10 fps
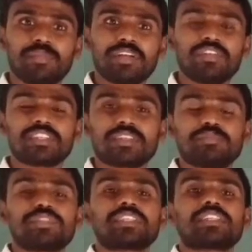between
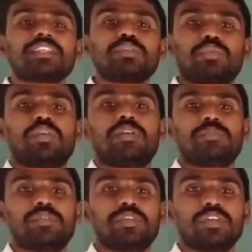subject and
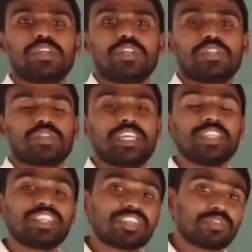verb. So
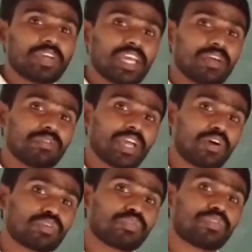in this way we
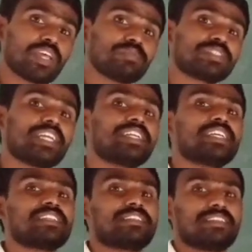have to frame
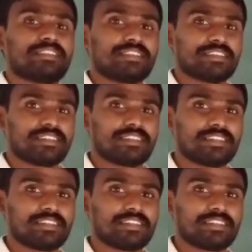sentences.